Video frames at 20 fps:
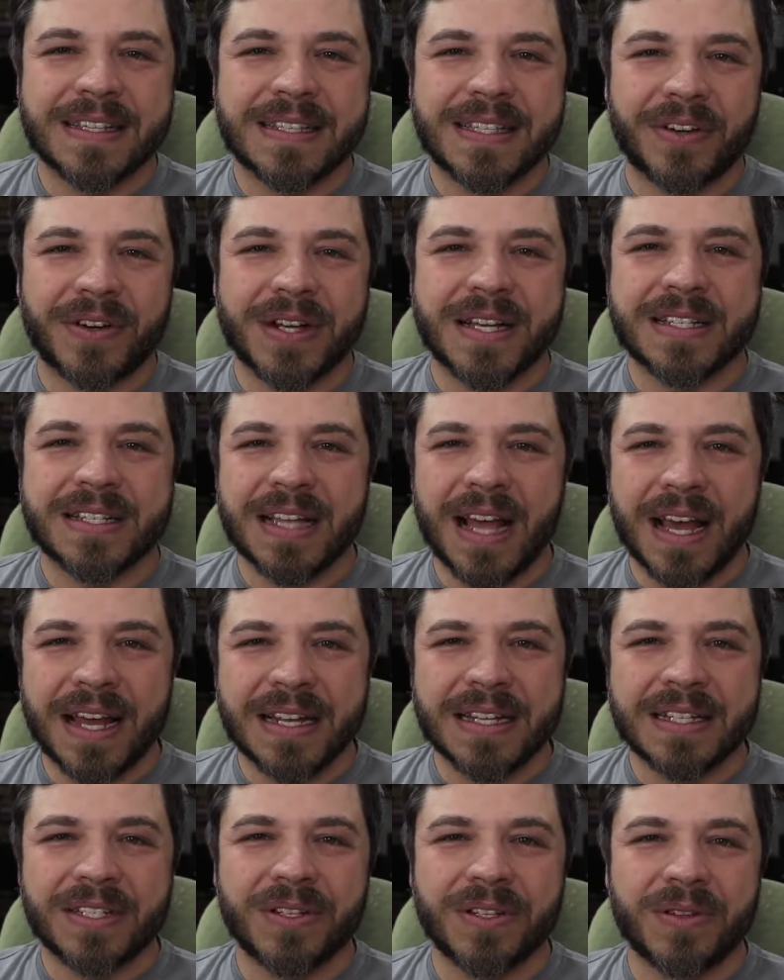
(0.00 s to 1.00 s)
They're
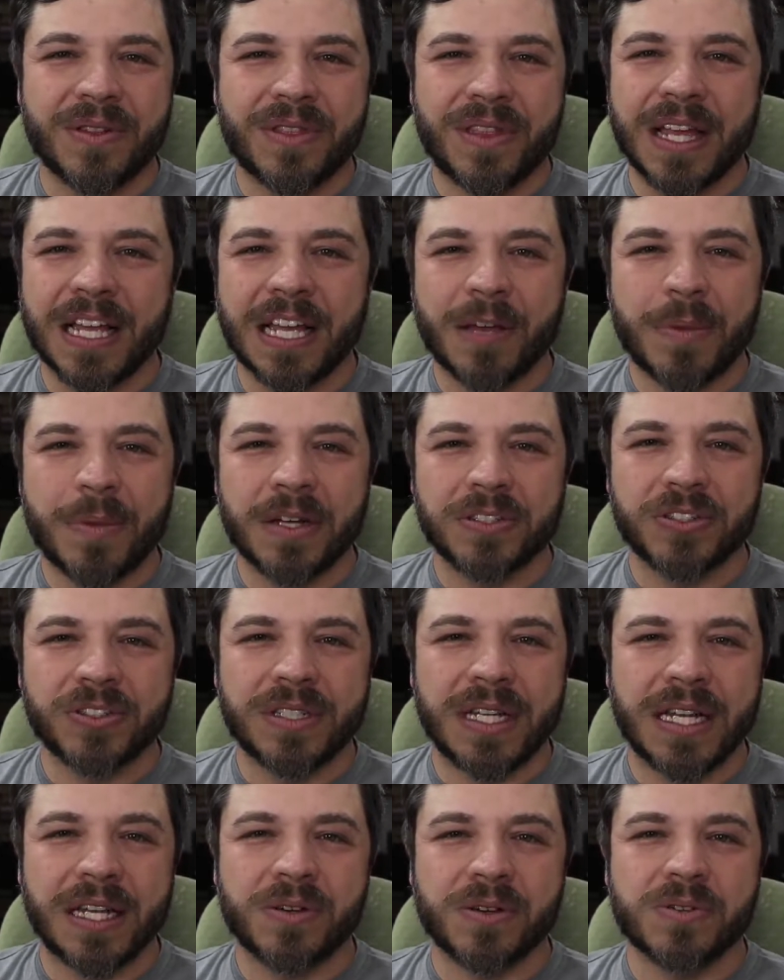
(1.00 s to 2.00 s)
excited to think about
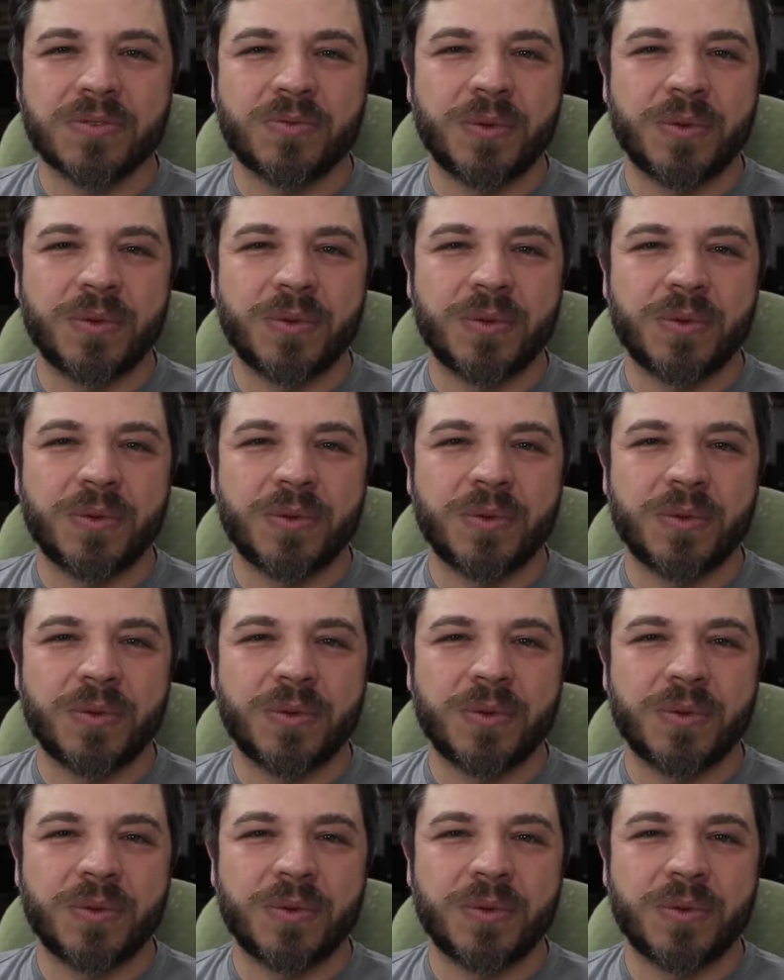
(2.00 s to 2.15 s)
tornadoes.